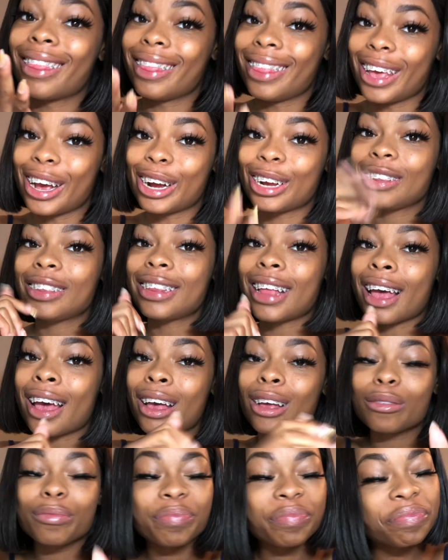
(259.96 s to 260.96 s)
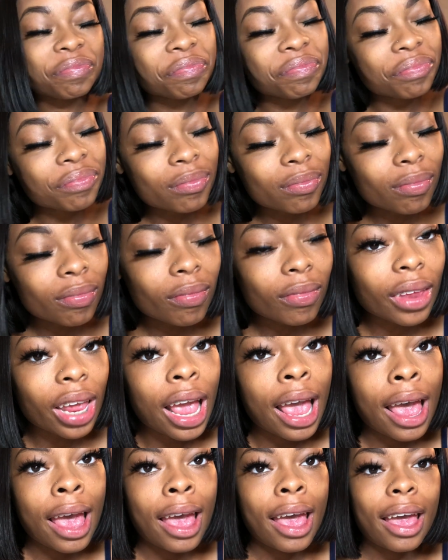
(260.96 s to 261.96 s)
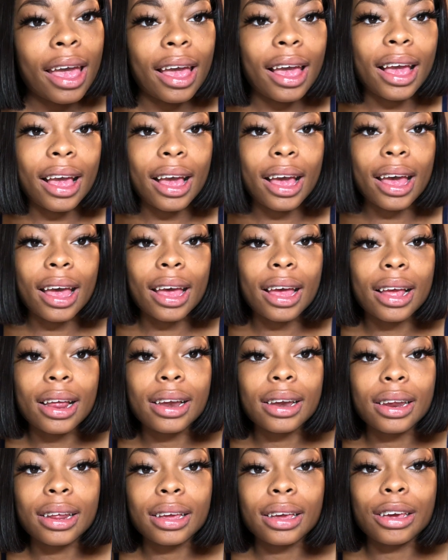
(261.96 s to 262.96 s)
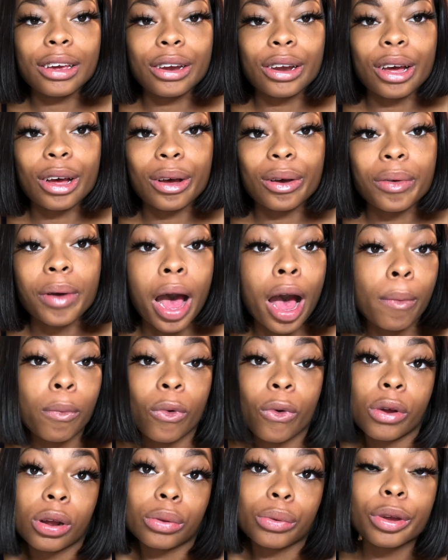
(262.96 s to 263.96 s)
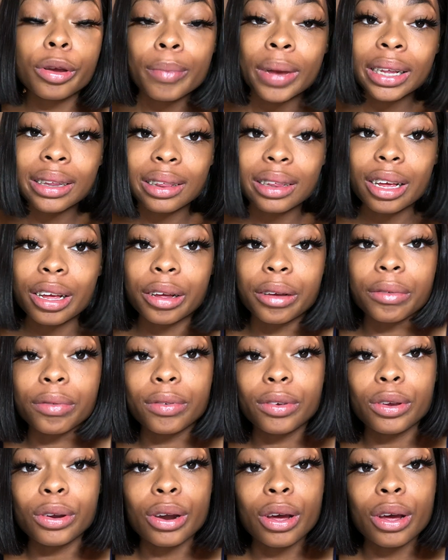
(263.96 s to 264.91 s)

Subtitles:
there's that. And I'm going through it myself.